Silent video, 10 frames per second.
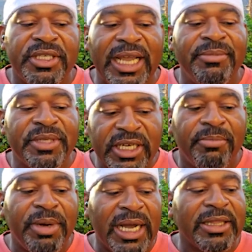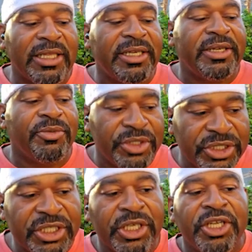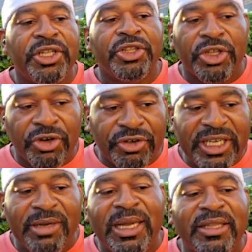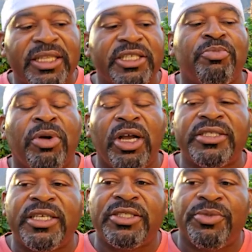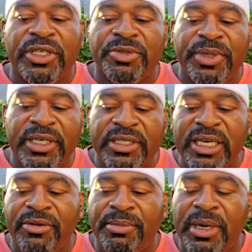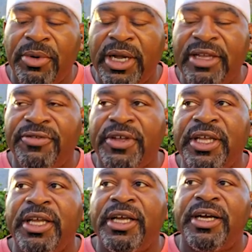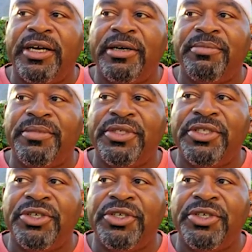came to Kampala and was learning about this process while spending time with my wife. One